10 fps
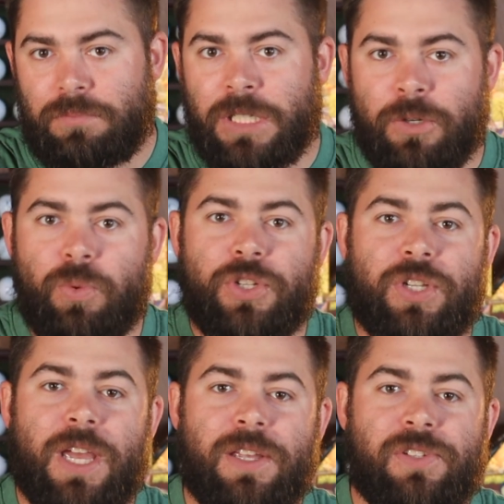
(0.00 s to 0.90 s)
in which
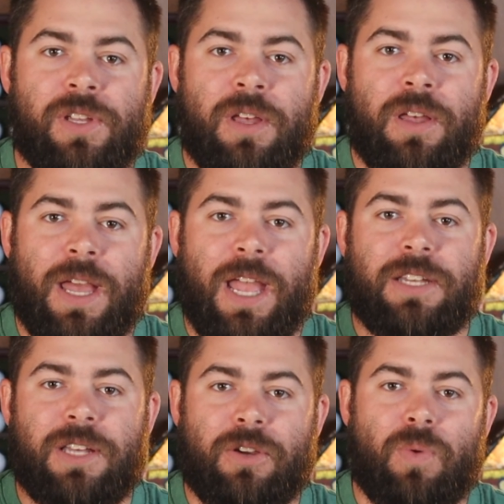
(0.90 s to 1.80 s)
case
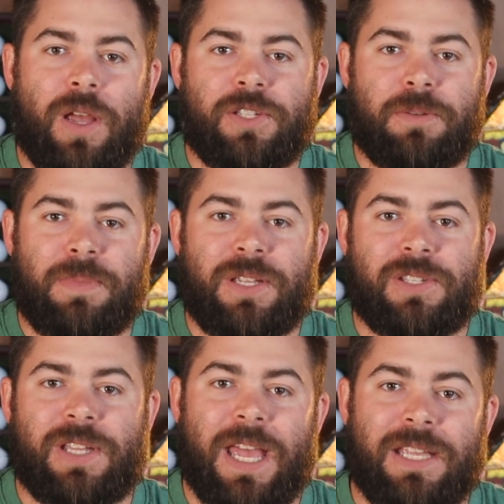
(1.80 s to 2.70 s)
antichrist
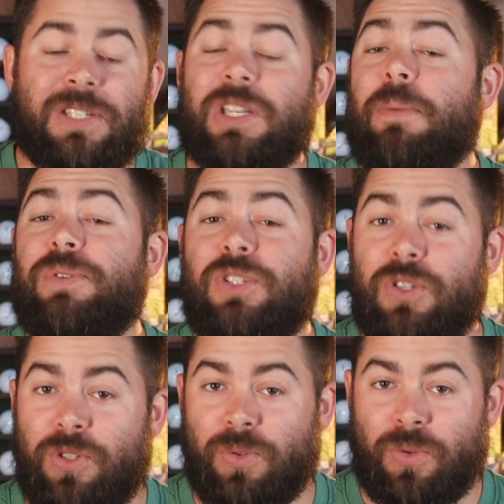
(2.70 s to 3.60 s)
means a
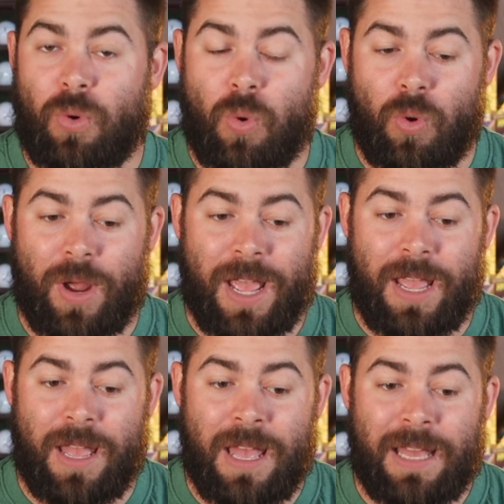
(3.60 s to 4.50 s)
substitute or
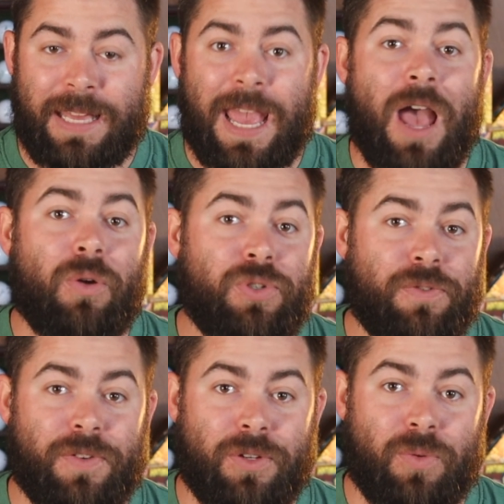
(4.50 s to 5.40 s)
a
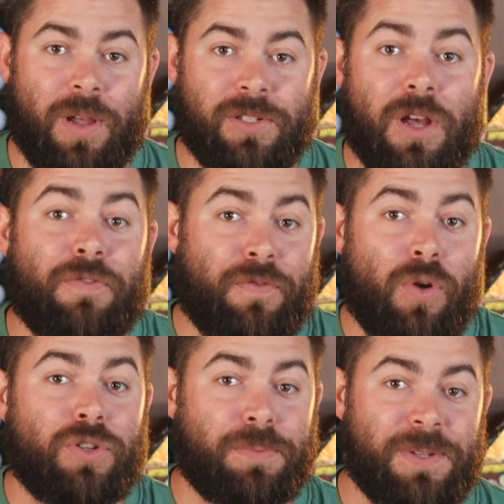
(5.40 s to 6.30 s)
counterfeit Christ, a
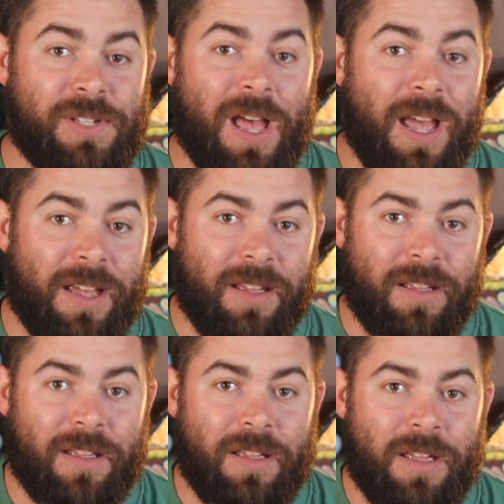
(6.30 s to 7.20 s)
false Messiah.
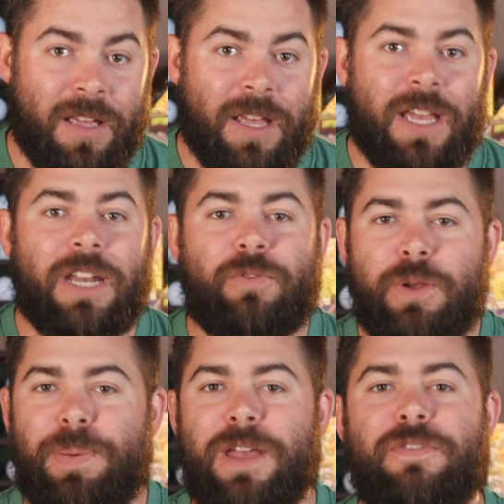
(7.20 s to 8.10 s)
And if
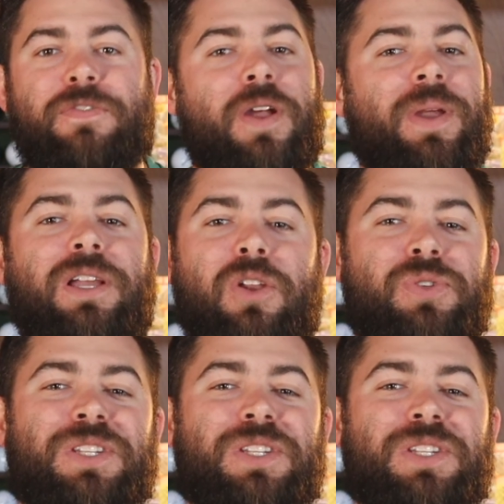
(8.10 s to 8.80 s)
we pay very close